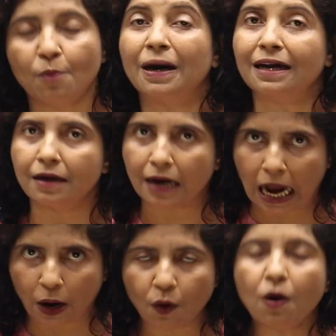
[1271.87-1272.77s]
but
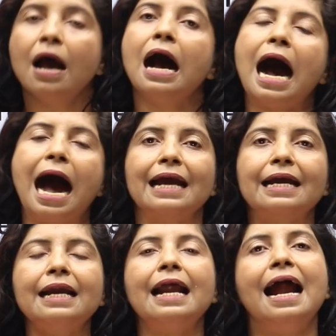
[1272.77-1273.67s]
now I
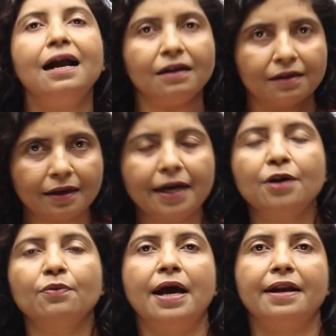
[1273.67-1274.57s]
can enter
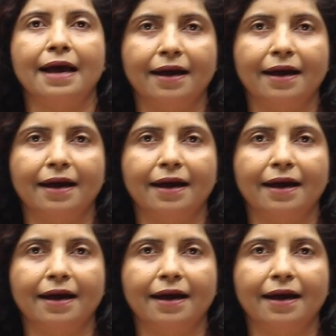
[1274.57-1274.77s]
into an